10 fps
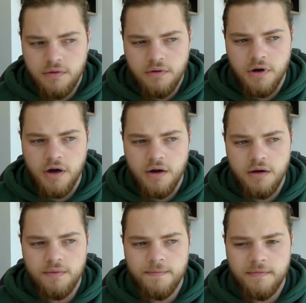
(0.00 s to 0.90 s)

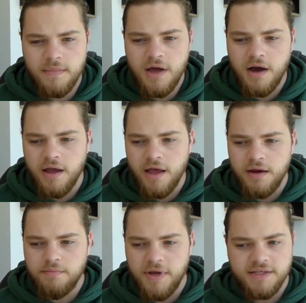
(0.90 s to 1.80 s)
I
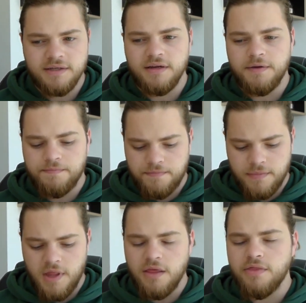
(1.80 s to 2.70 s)
had basically
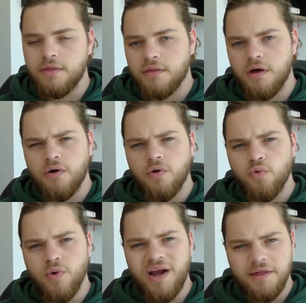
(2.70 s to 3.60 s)
a
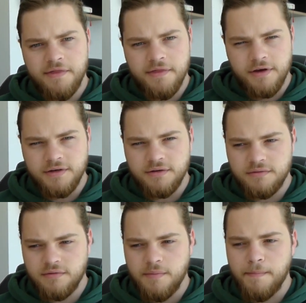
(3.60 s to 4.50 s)
really
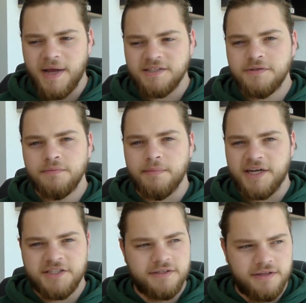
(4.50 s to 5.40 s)
thin
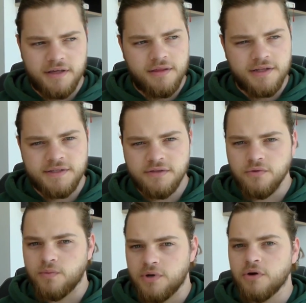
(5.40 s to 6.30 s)
matchstick that
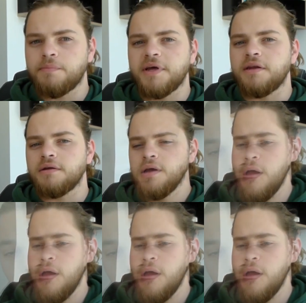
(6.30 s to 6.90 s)
still would not bend.